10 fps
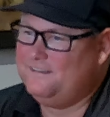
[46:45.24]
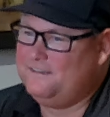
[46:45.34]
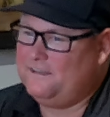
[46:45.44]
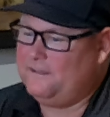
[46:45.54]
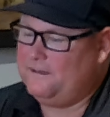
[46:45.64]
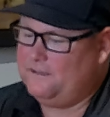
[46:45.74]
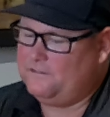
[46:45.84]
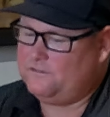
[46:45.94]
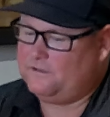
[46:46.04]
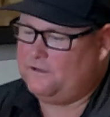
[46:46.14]
and then
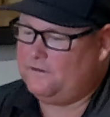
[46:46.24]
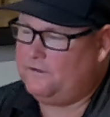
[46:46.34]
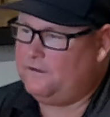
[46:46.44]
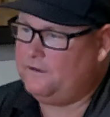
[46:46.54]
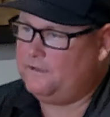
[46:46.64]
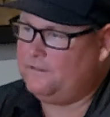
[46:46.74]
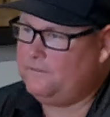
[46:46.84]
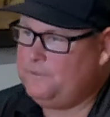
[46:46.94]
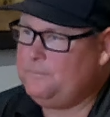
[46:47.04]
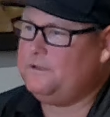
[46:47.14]
as it got on,
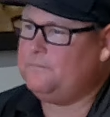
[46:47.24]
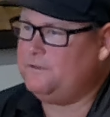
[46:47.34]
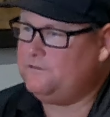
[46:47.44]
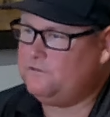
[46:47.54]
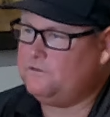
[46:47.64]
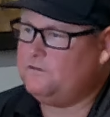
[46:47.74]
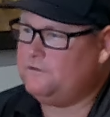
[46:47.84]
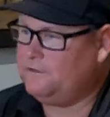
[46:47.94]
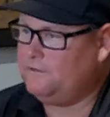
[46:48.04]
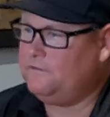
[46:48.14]
people get
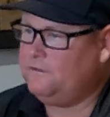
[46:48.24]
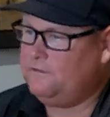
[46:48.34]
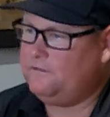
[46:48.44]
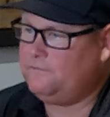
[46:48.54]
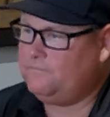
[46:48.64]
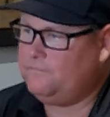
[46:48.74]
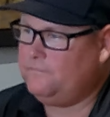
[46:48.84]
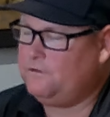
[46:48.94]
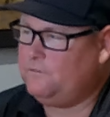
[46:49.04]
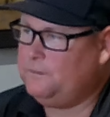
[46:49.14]
busier, and
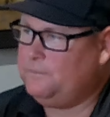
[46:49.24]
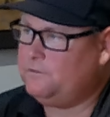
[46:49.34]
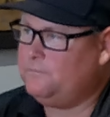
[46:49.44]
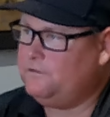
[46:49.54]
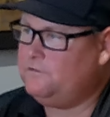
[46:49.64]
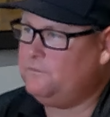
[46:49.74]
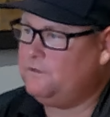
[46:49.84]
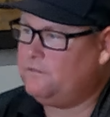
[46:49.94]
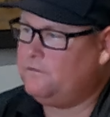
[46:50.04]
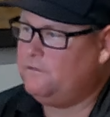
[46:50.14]
people are busy
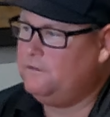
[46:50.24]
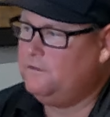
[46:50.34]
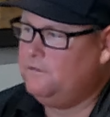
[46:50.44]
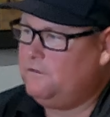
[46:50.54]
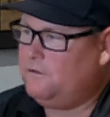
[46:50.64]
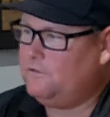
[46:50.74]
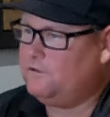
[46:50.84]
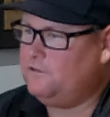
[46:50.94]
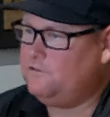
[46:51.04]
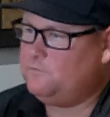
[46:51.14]
with all
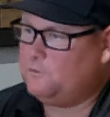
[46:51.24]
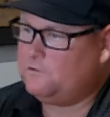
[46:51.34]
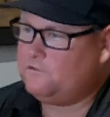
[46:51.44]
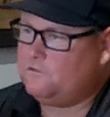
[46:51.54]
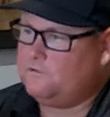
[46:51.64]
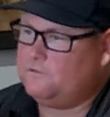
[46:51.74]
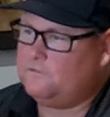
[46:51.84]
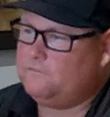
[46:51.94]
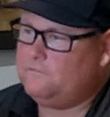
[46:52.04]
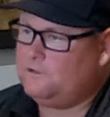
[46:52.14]
their kids' sports and
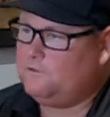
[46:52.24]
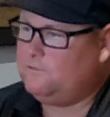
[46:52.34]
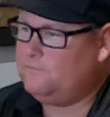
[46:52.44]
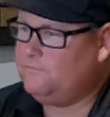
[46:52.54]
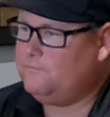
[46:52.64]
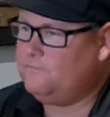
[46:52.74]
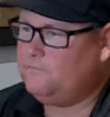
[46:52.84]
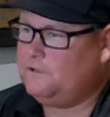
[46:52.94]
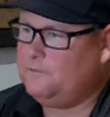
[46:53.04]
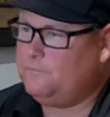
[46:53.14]

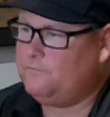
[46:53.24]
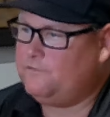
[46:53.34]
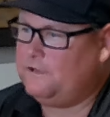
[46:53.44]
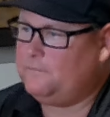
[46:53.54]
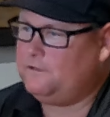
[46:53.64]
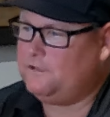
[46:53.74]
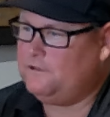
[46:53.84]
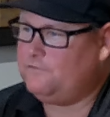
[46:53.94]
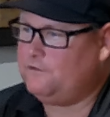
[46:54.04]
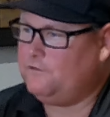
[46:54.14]
keeping family
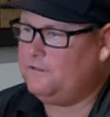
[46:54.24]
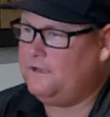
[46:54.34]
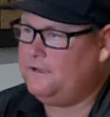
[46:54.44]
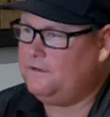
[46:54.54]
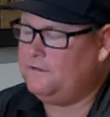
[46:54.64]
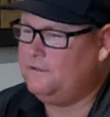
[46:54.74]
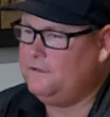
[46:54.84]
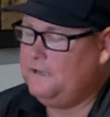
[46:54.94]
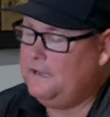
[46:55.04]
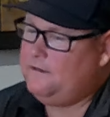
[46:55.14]
life and all that.
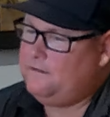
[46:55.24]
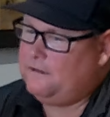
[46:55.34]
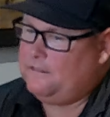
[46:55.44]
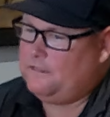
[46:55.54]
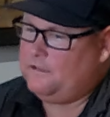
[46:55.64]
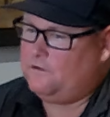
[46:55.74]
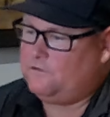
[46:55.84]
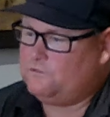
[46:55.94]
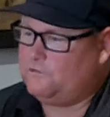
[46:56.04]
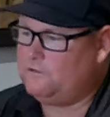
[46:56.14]
And I think
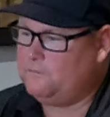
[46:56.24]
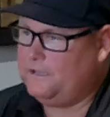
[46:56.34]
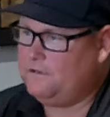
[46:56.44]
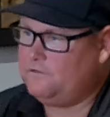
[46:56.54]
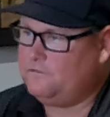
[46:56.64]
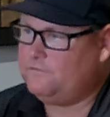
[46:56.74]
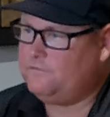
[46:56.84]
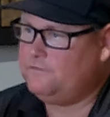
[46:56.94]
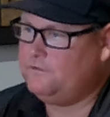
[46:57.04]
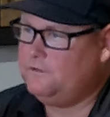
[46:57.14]
also the demand of
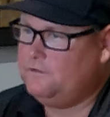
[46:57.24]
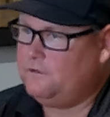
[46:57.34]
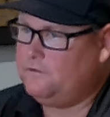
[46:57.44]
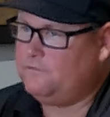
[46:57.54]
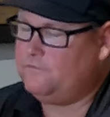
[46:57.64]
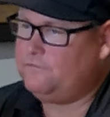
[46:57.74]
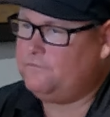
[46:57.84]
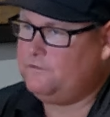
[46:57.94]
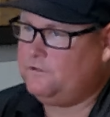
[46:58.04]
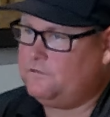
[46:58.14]

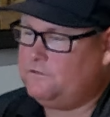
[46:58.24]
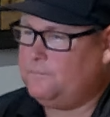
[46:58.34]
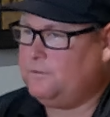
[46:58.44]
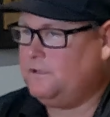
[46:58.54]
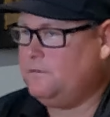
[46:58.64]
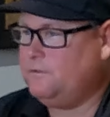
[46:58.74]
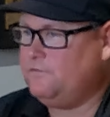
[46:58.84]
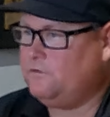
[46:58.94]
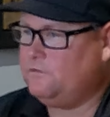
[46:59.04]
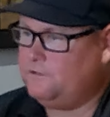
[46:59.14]
because typically it'd
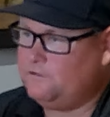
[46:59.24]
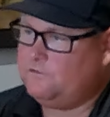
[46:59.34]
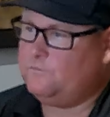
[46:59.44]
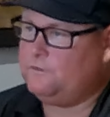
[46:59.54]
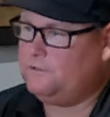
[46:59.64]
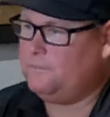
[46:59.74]
be volunteers that would